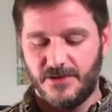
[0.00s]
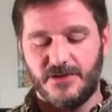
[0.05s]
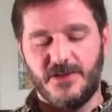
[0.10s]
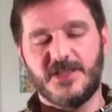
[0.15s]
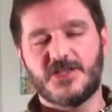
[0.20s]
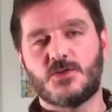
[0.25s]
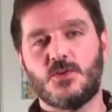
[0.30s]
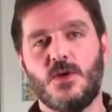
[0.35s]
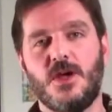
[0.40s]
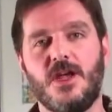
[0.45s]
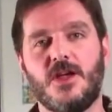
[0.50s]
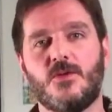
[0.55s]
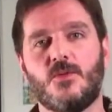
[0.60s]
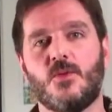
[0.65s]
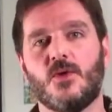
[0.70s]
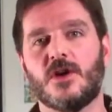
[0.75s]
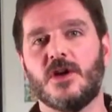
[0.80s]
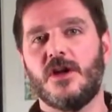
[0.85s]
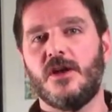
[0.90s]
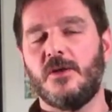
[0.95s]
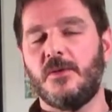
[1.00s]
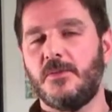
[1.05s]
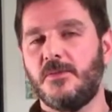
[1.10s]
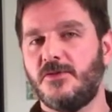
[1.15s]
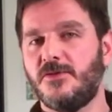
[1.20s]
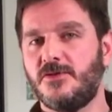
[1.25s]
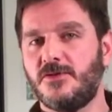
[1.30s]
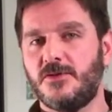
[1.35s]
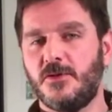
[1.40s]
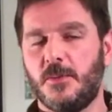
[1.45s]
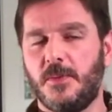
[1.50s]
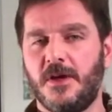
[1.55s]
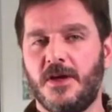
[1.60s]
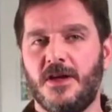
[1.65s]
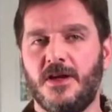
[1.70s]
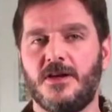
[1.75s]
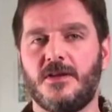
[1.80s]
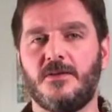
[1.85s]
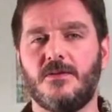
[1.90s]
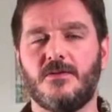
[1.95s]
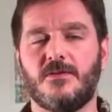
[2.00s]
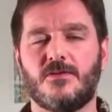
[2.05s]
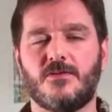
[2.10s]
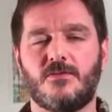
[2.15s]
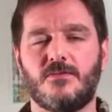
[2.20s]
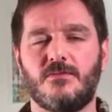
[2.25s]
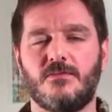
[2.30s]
This week we're going to be